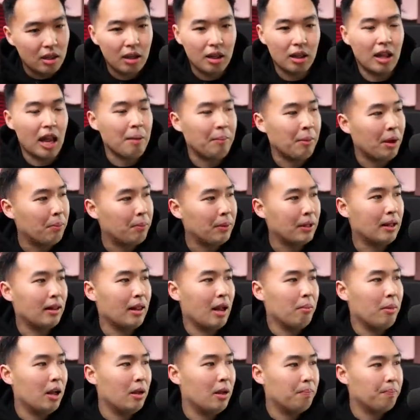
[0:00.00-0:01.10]
climb up and
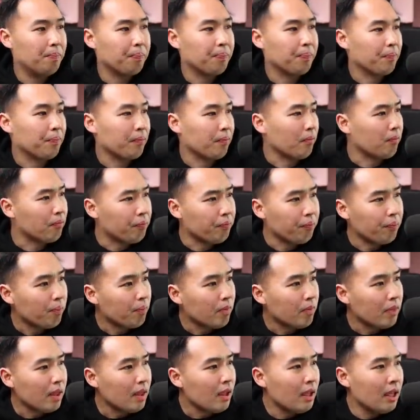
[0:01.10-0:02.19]
climb up,
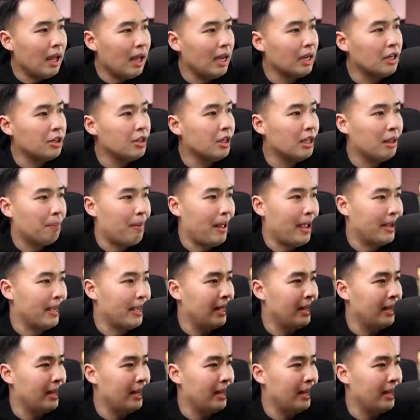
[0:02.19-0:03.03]
I couldn't get back